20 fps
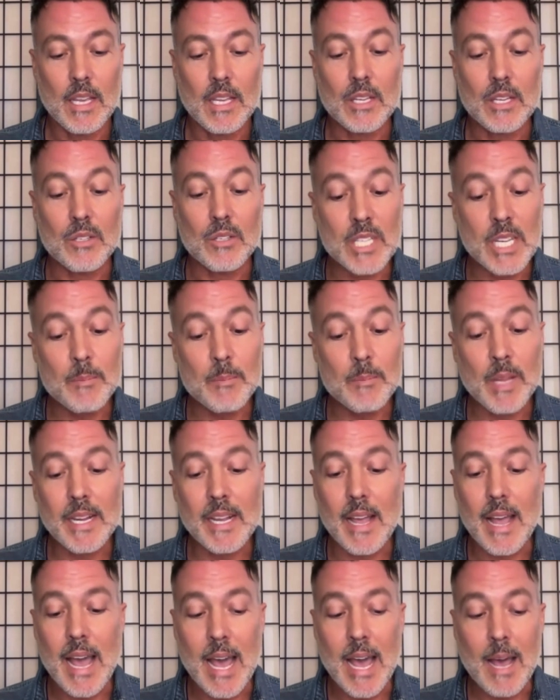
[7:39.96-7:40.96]
You seem
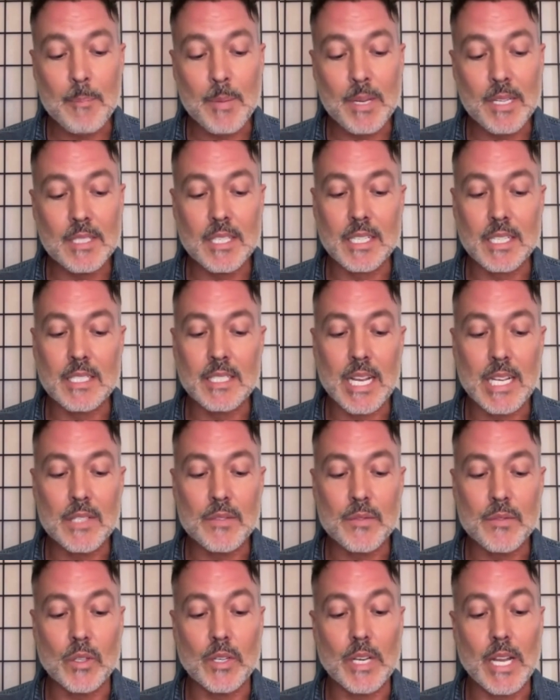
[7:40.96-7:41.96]
like a happy,
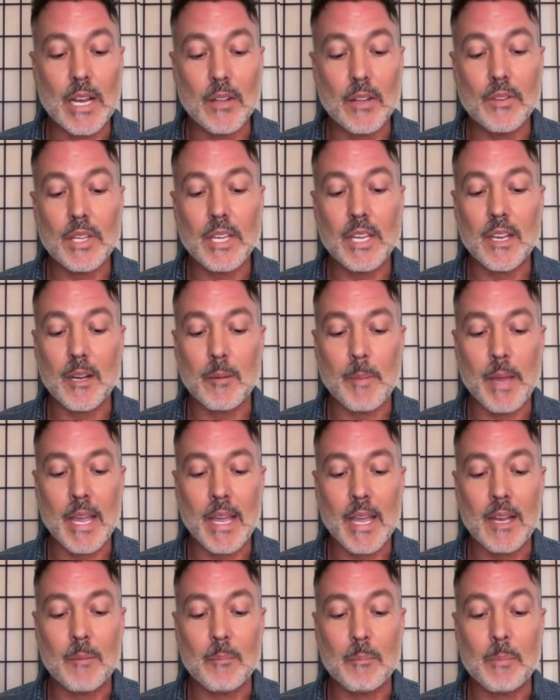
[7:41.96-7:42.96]
successful, and healthy young
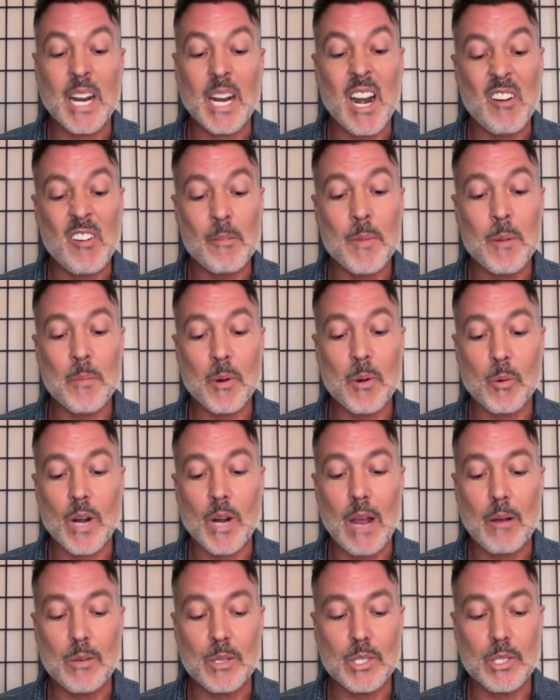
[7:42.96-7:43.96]
man, but I remember what
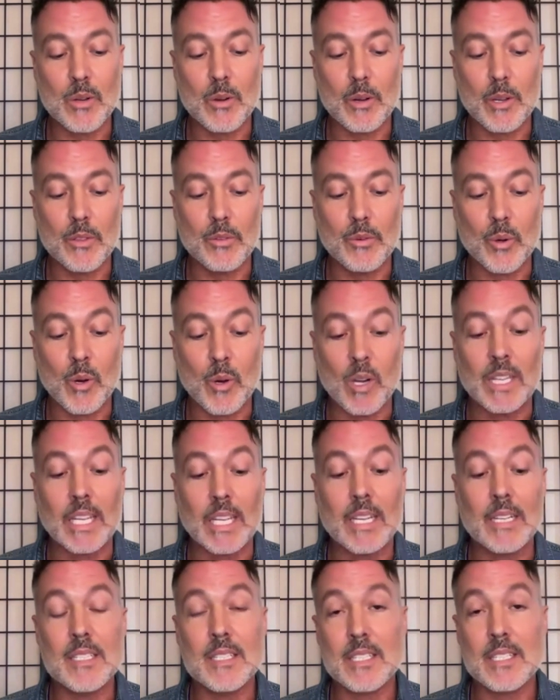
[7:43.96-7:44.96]
I was going through on
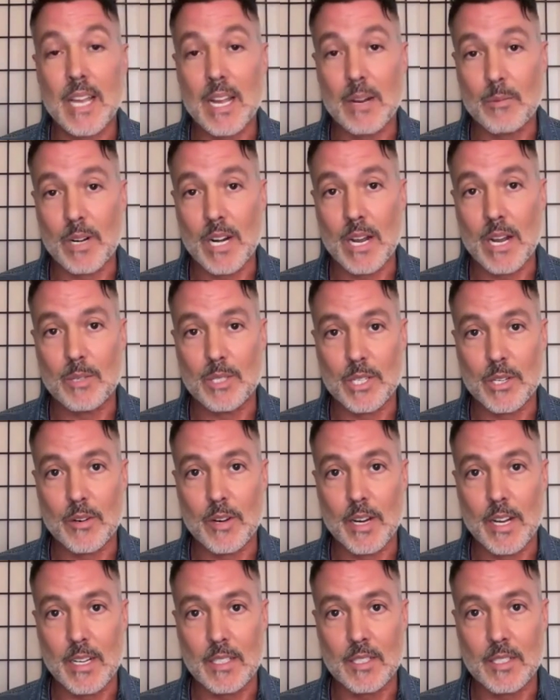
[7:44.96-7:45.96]
the inside when I was
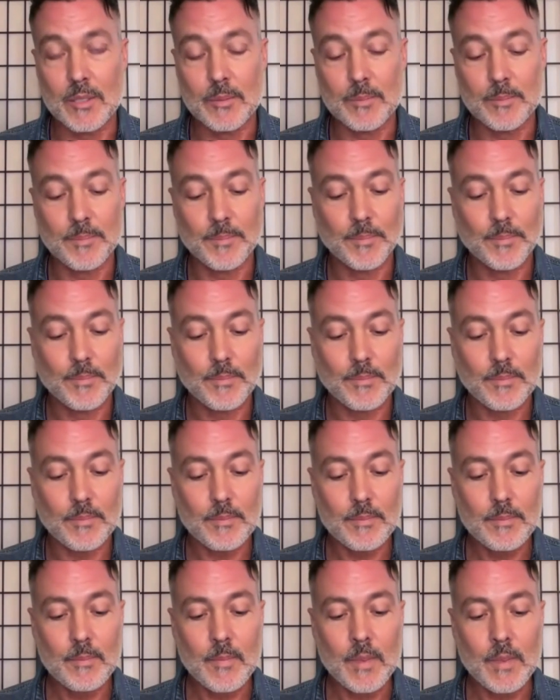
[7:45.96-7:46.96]
your age.
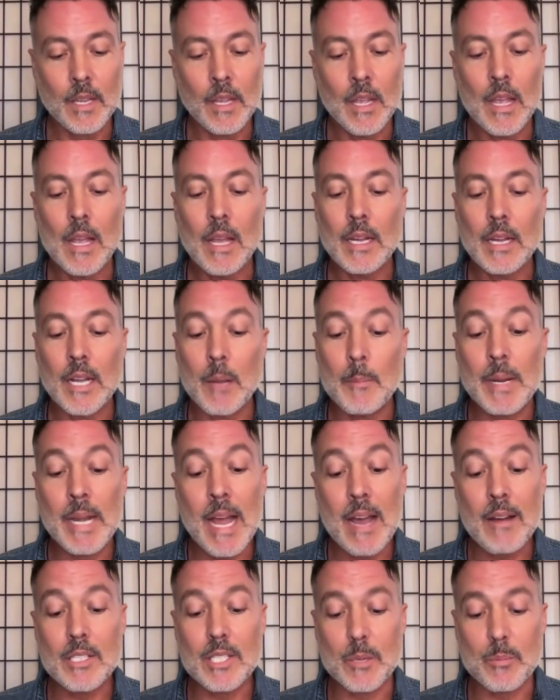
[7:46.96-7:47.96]
Coming
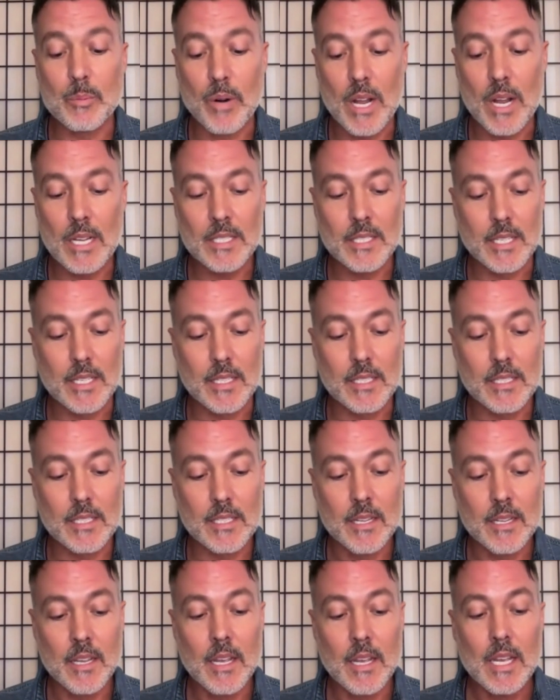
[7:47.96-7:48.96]
out is a
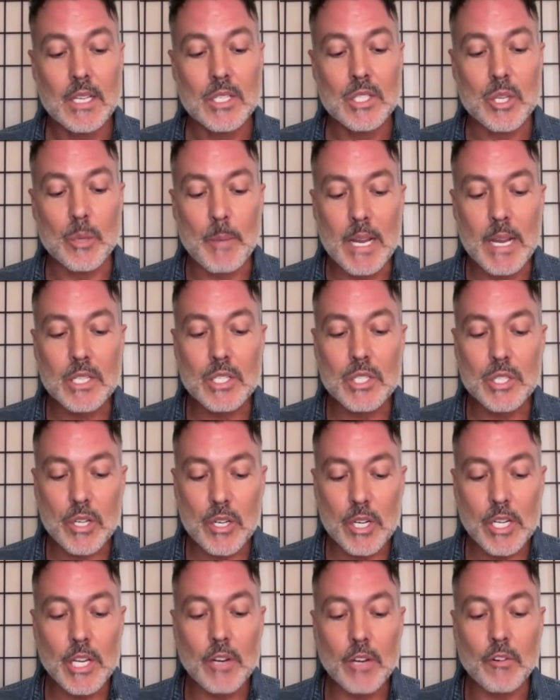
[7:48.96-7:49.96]
process, so make
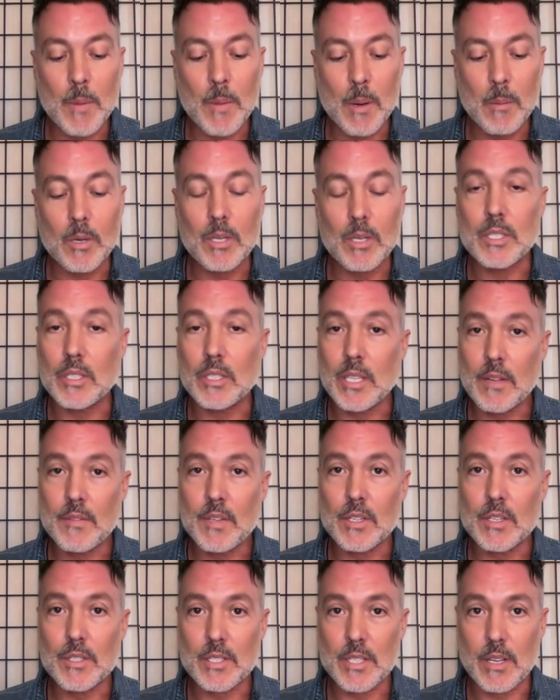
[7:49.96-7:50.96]
sure you remember to love
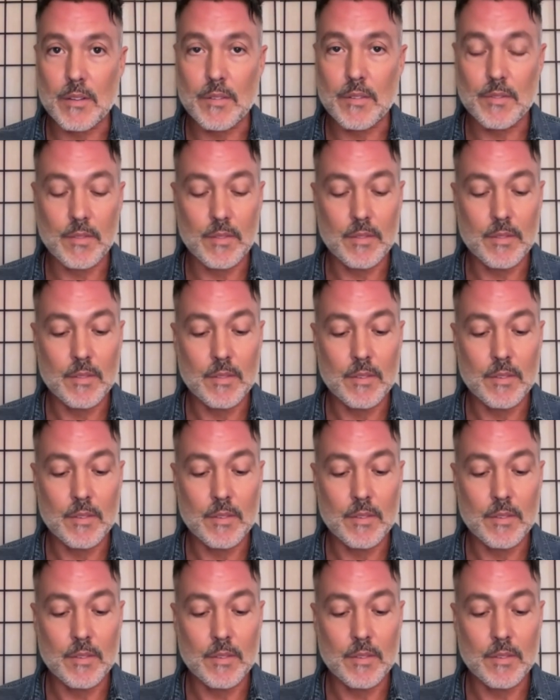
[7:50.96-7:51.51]
yourself."